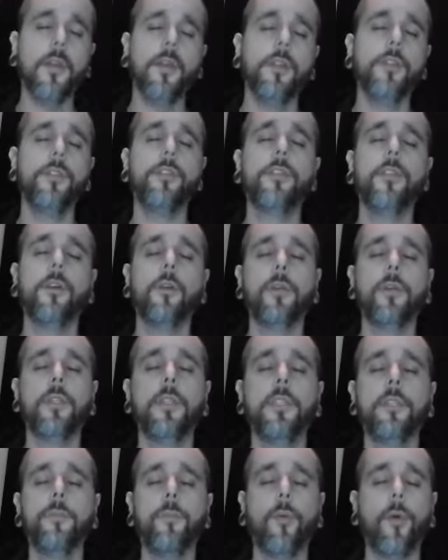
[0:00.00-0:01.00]
So at
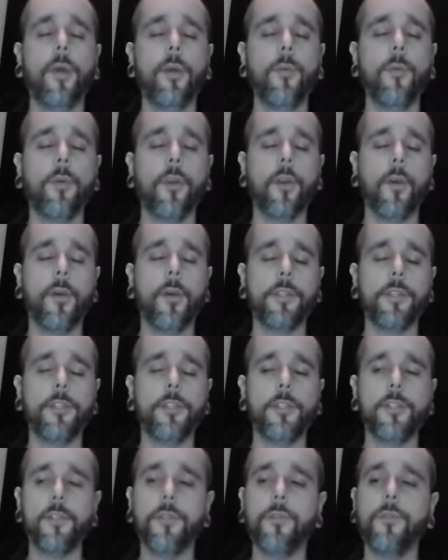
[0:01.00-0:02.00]
this point, we're going
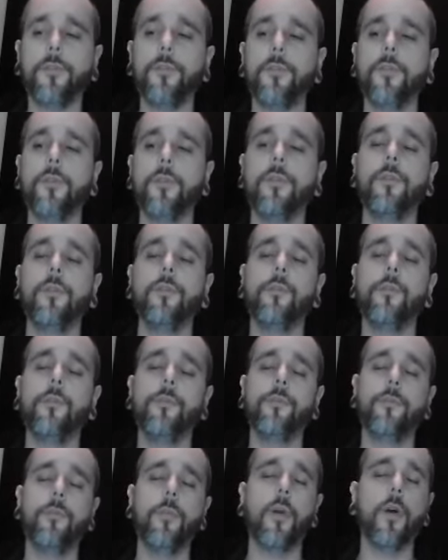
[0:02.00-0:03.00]
to
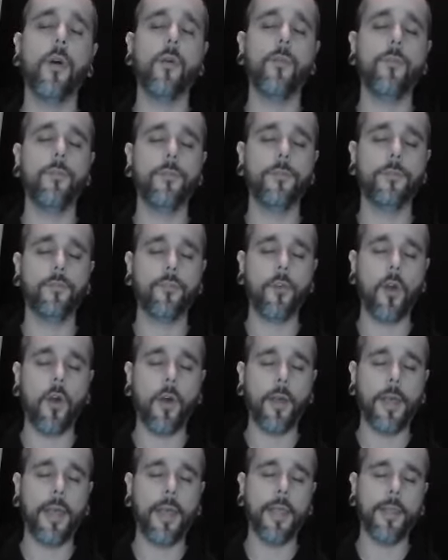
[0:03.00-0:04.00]
draw
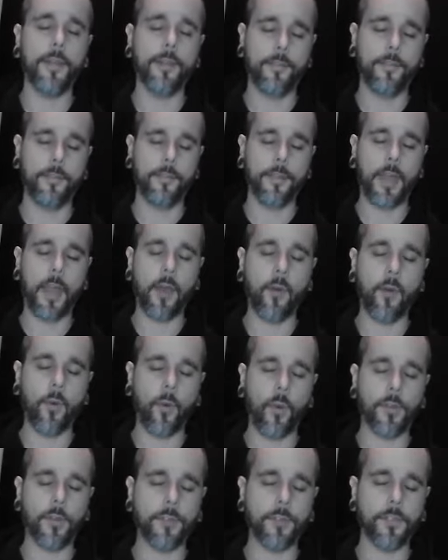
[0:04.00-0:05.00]
in that
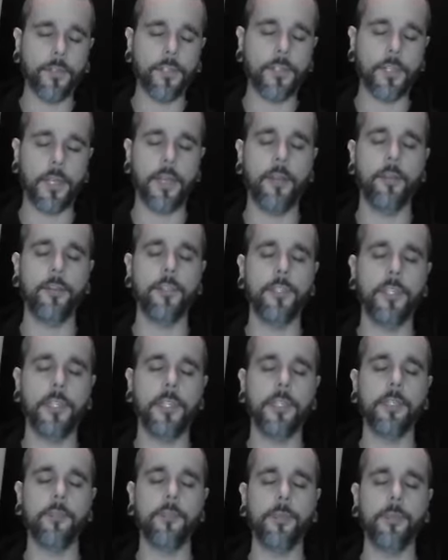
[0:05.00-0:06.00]
orange
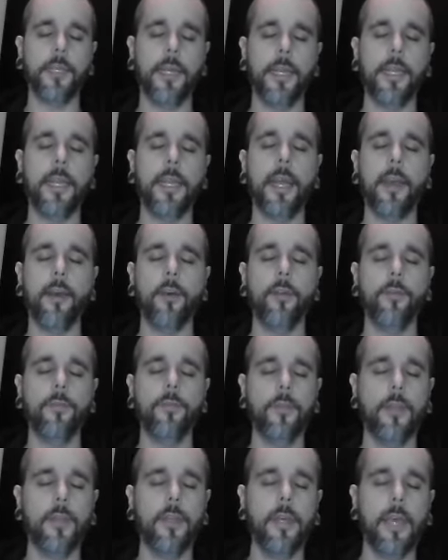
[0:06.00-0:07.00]
energy as we inhale,
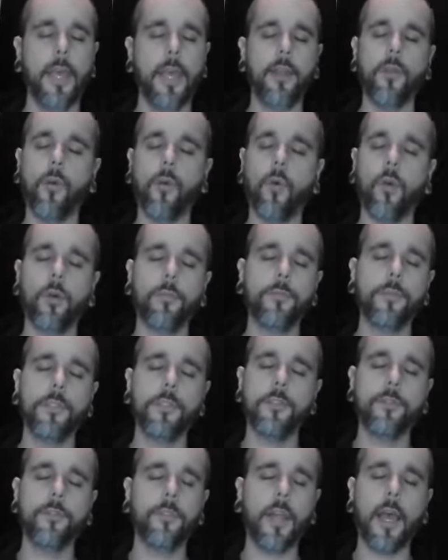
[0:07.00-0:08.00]
and orbs
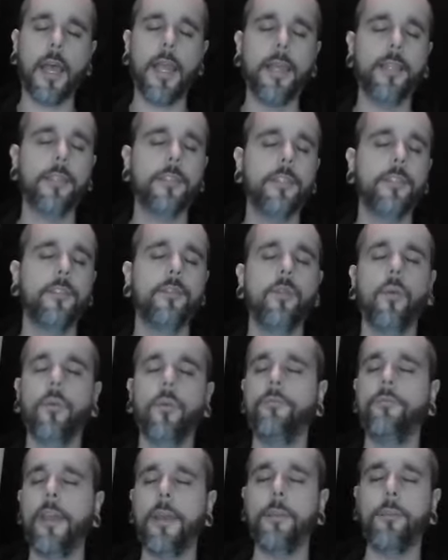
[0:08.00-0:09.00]
of light or
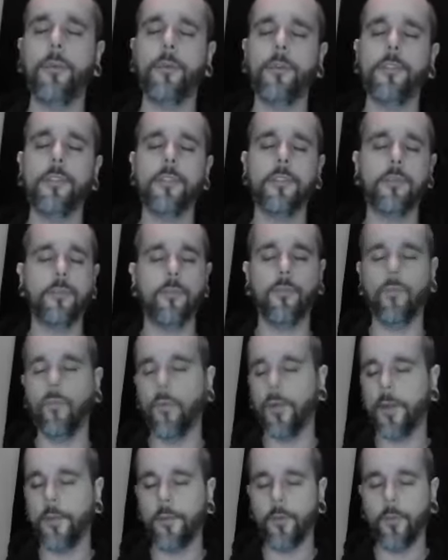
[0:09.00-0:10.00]
vapors,
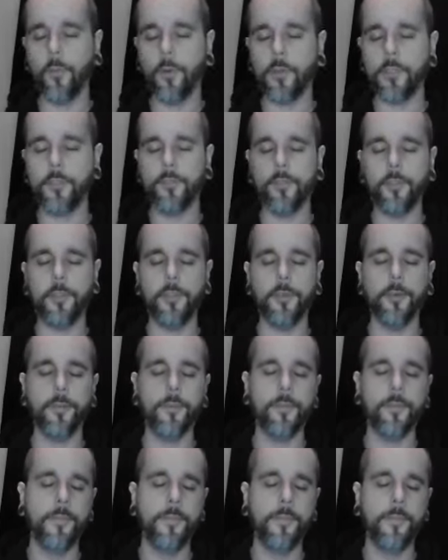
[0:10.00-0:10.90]
whatever works for you.